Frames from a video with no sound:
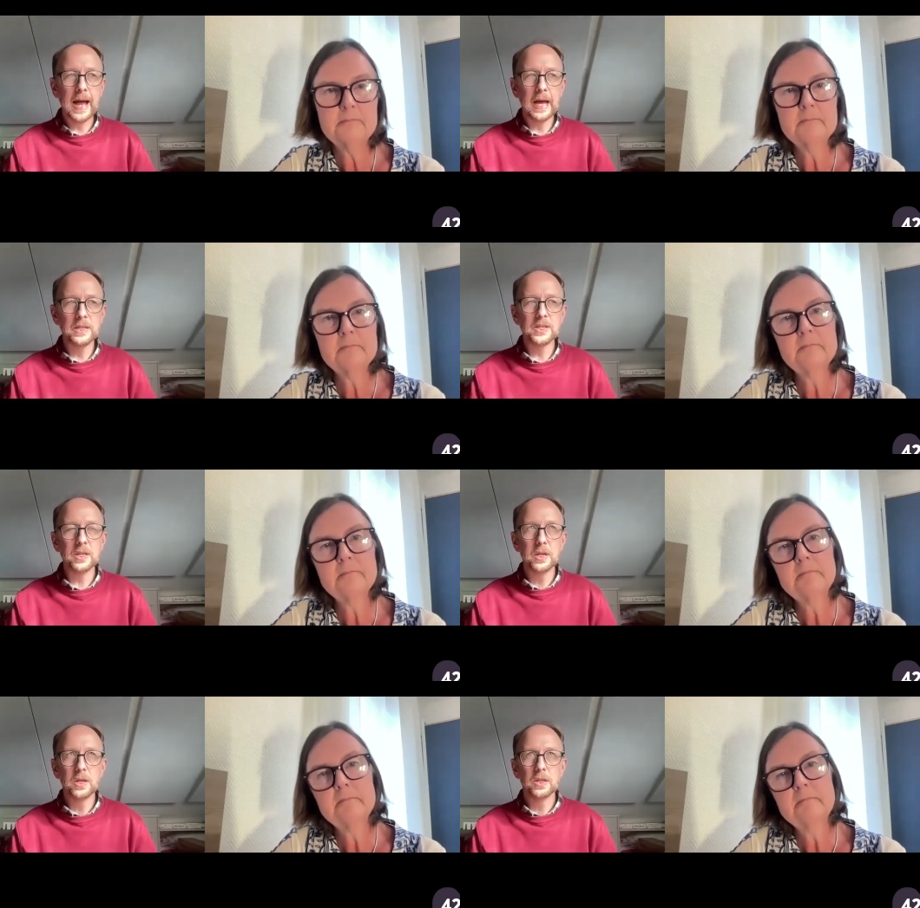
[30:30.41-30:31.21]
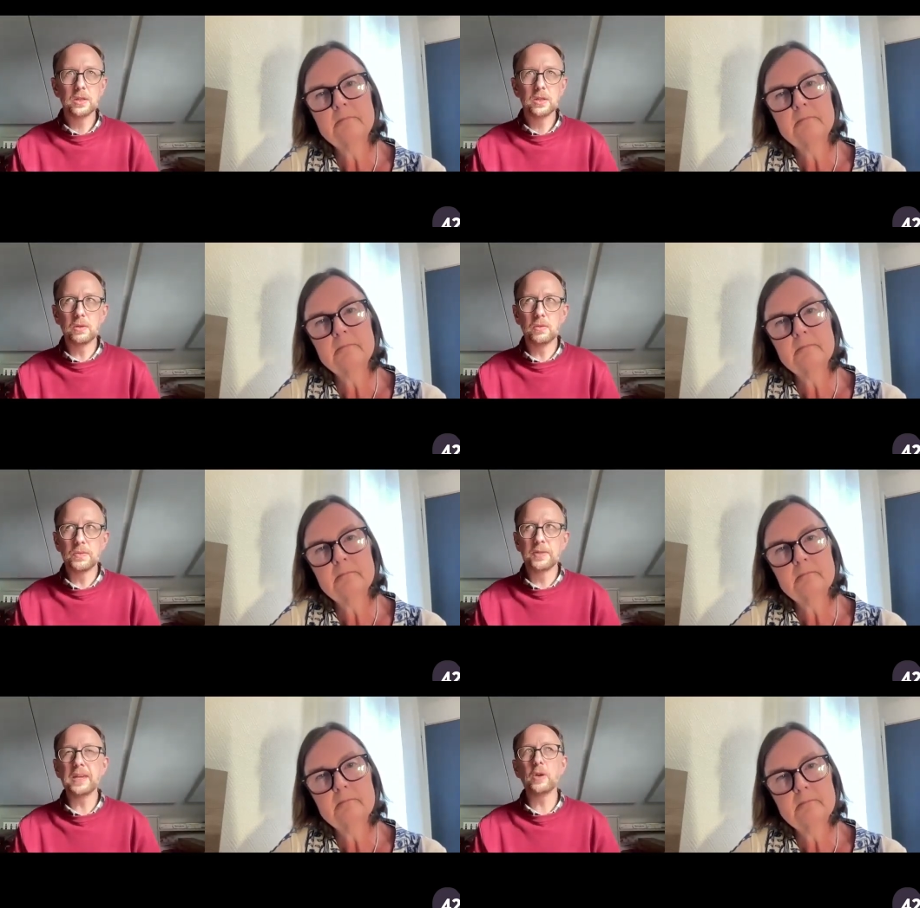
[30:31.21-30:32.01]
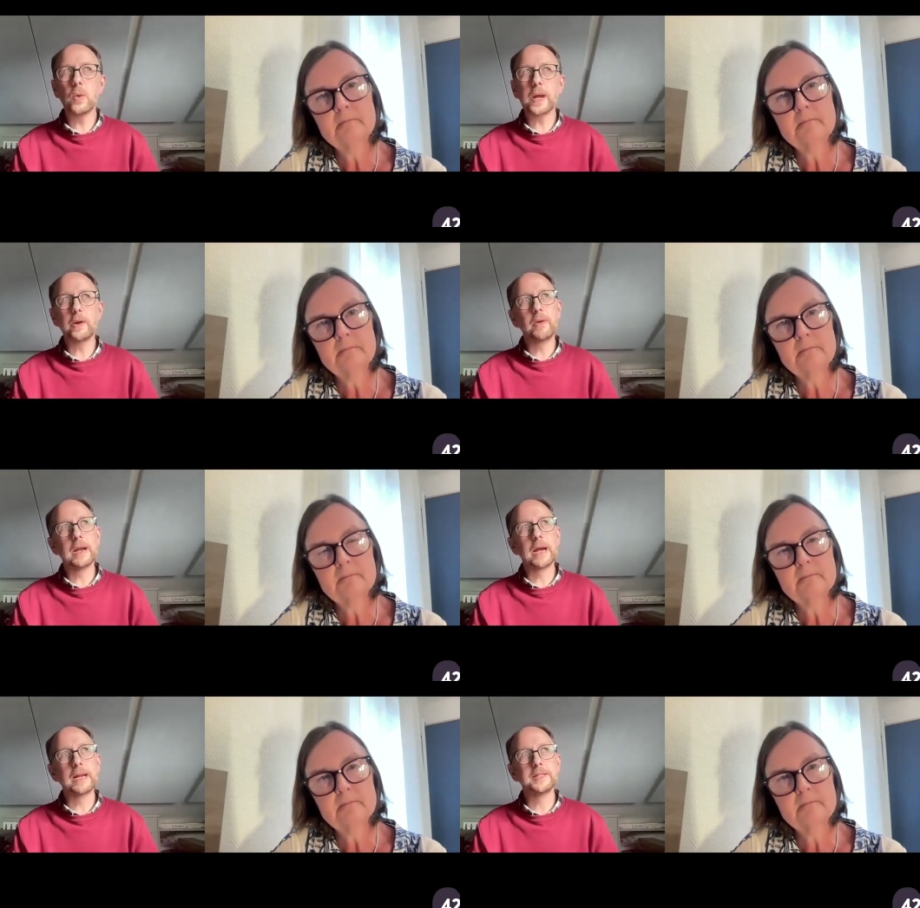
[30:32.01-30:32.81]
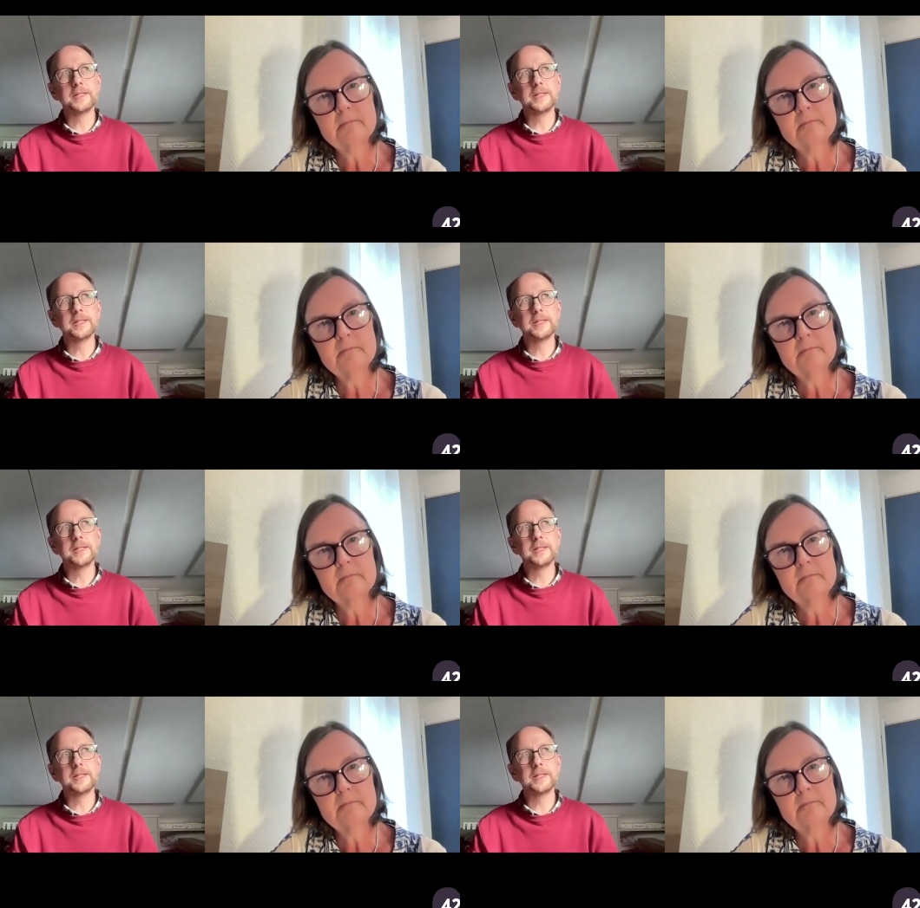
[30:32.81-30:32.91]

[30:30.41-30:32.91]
Speaker 1: And the thing you quickly realize